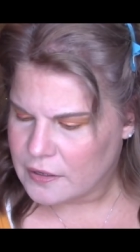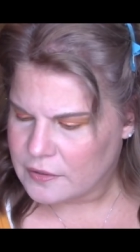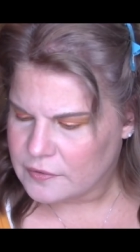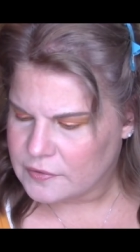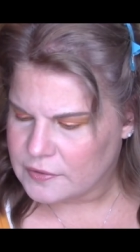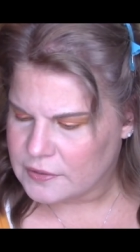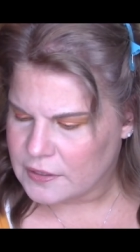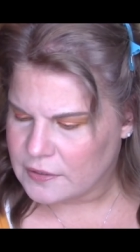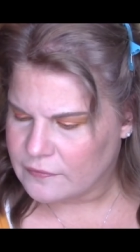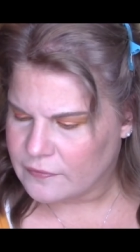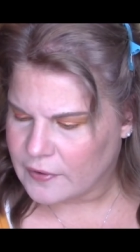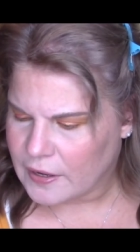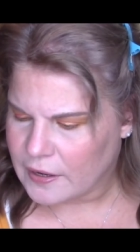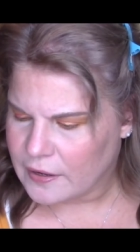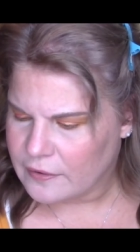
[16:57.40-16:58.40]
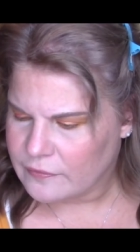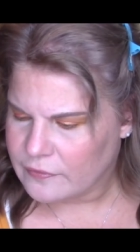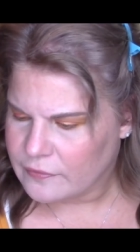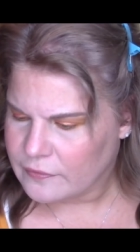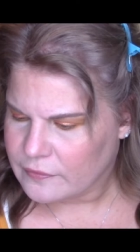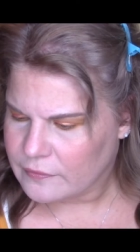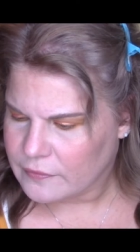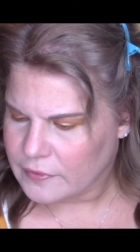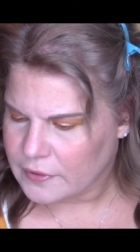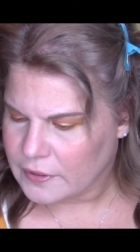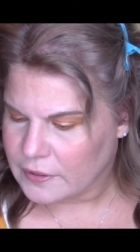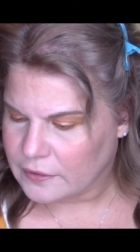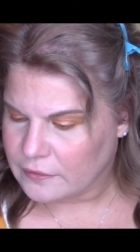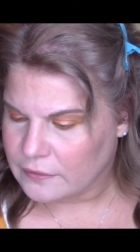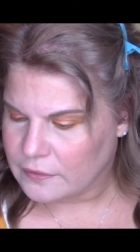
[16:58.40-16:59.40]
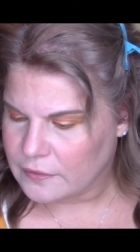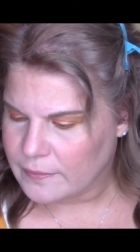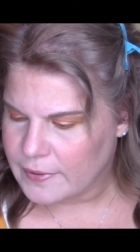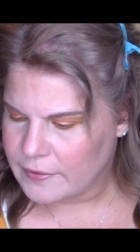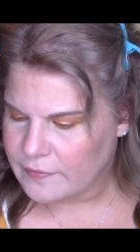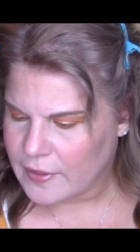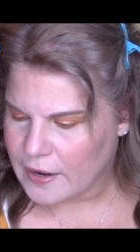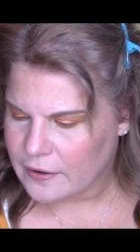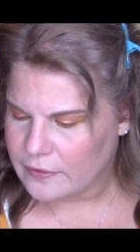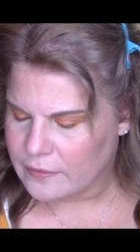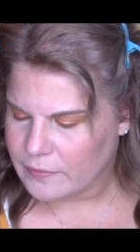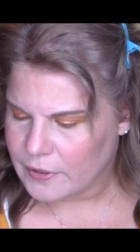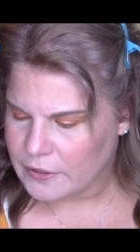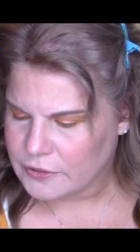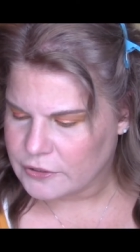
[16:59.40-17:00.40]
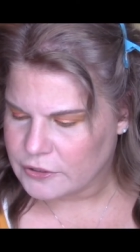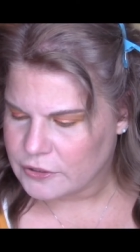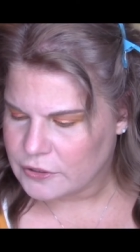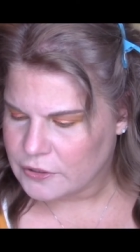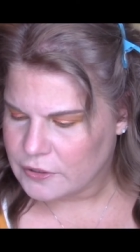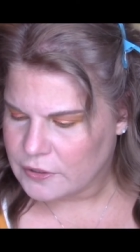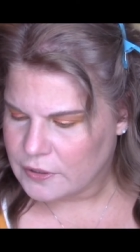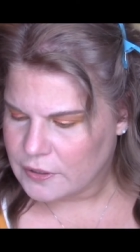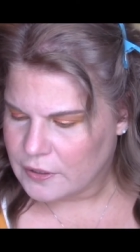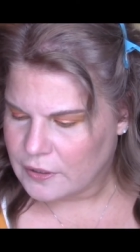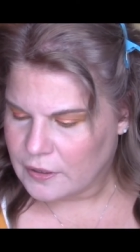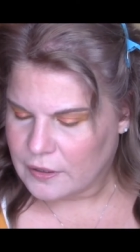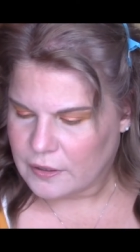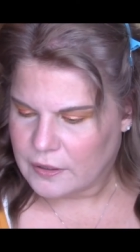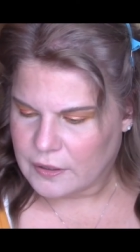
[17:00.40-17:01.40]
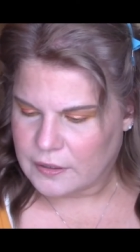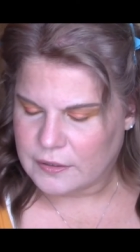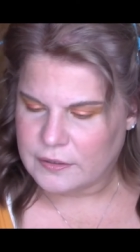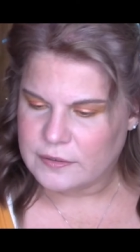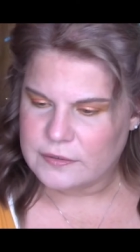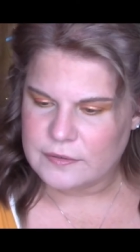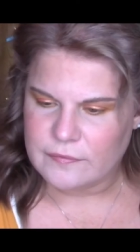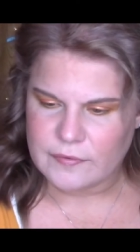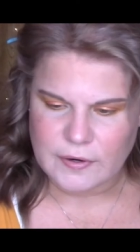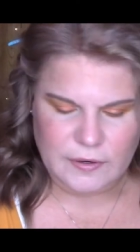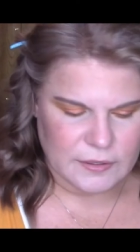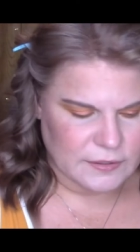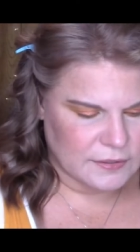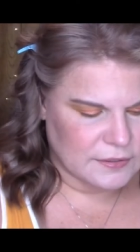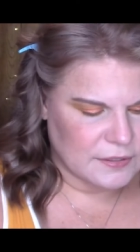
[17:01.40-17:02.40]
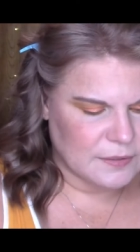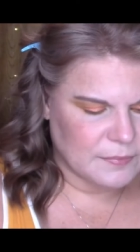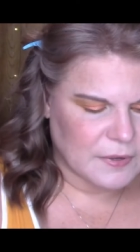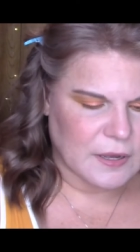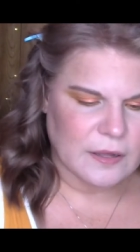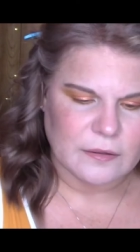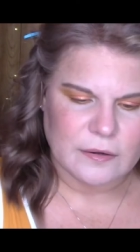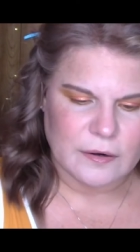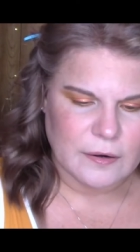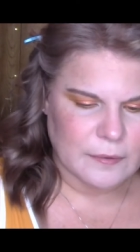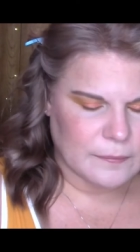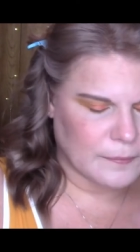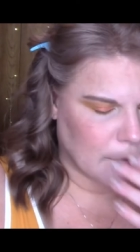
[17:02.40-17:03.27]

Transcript: C5. get a little bit of that on the brush. And it is a very deep color.